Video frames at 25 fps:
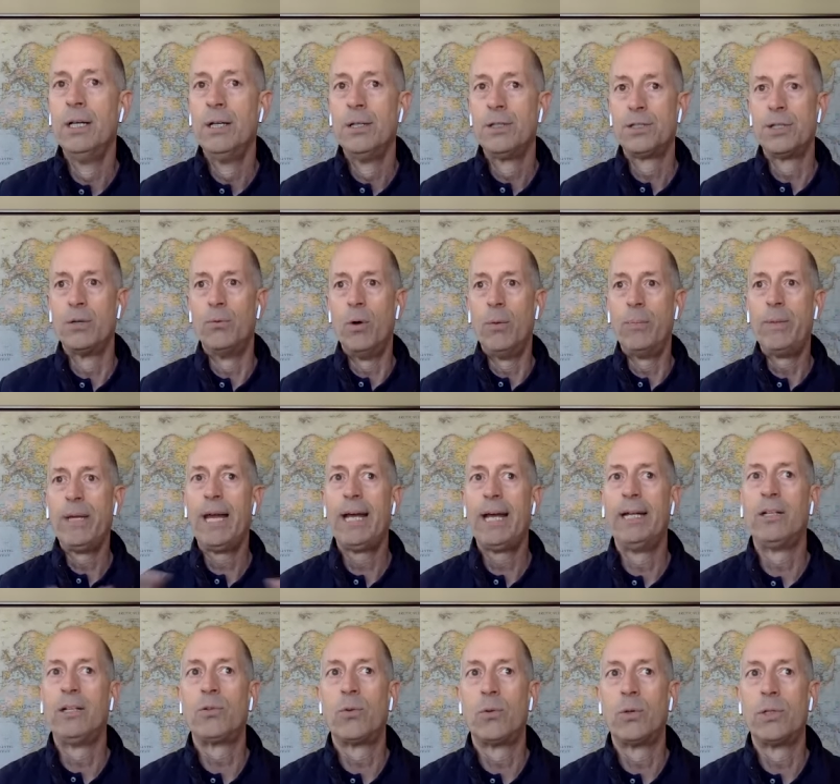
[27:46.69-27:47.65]
So we'll be
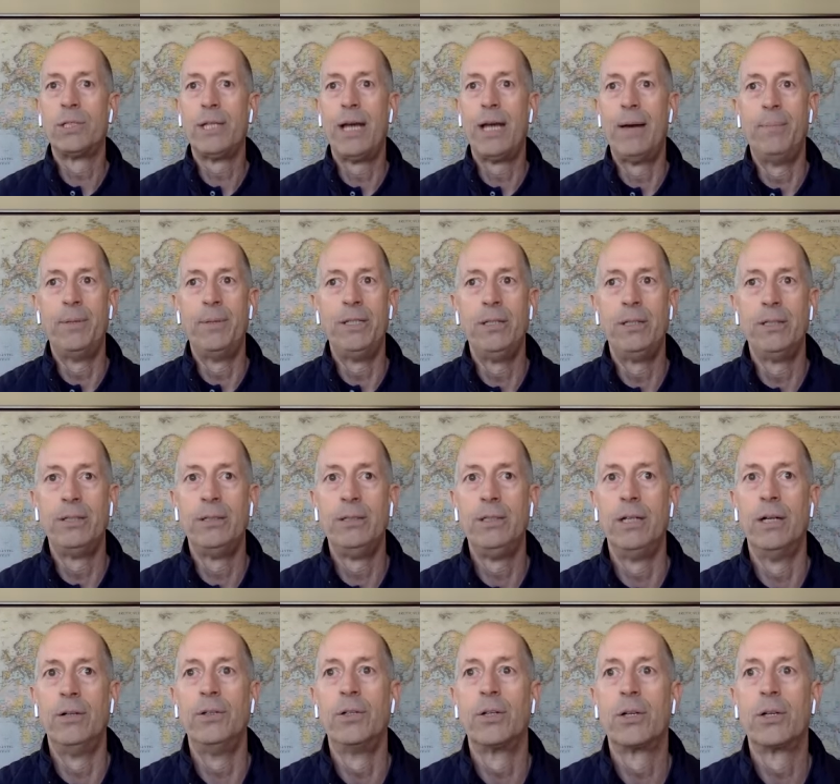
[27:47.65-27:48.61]
heading towards that. But you,
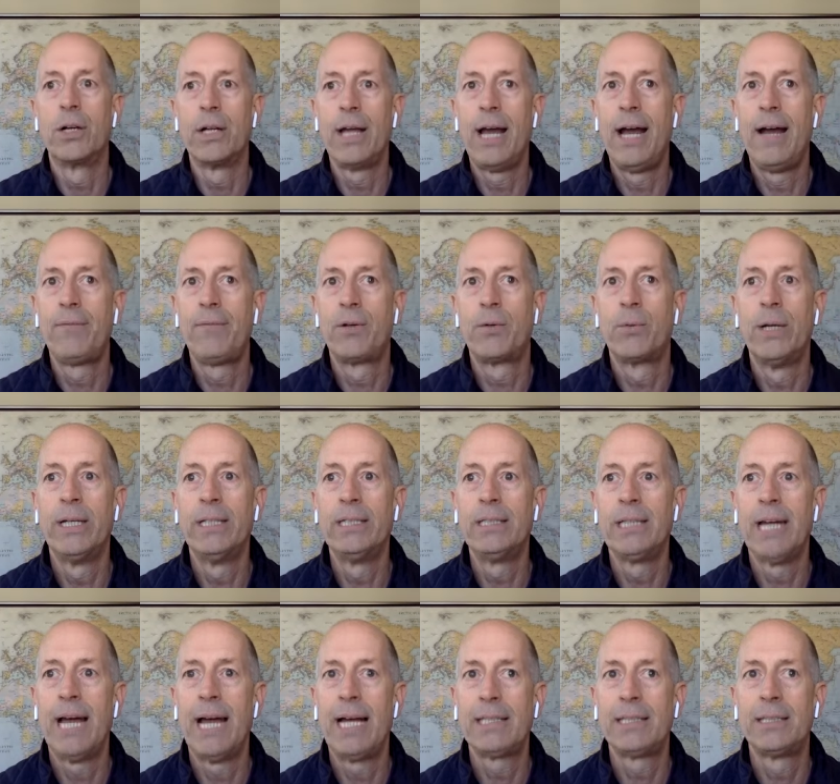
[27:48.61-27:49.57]
you know, you're going to have to raise
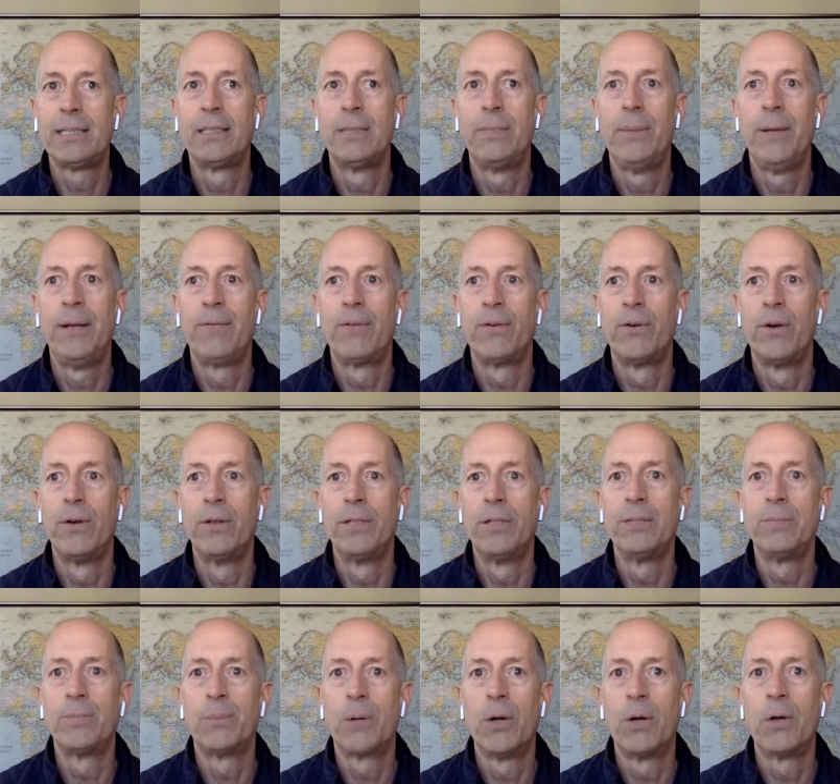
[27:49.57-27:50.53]
taxes to pay for all
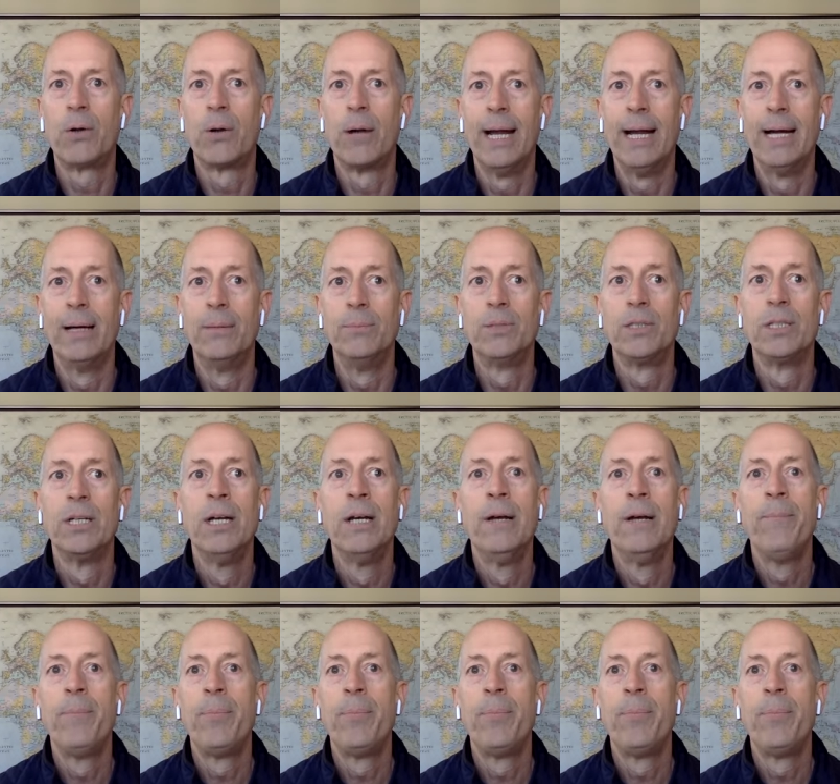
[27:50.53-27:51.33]
these programs.